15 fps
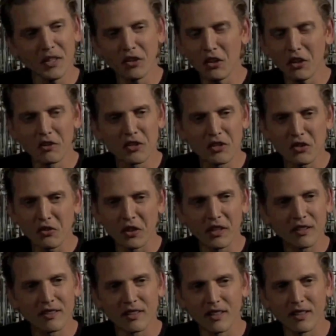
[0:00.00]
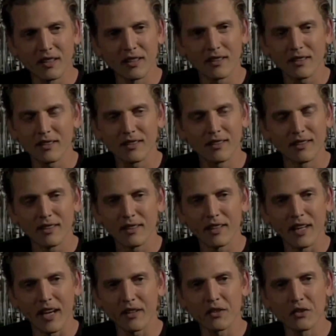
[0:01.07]
and all of these great uh,
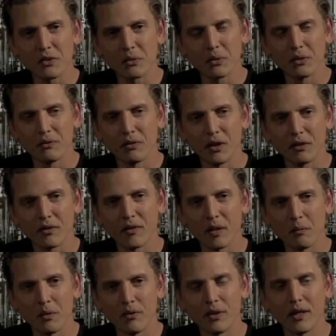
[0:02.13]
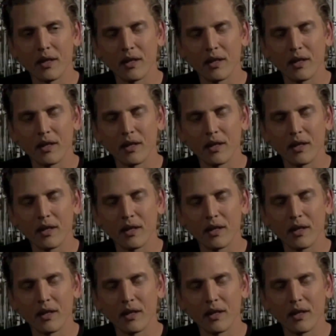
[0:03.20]
actors were involved in that movie.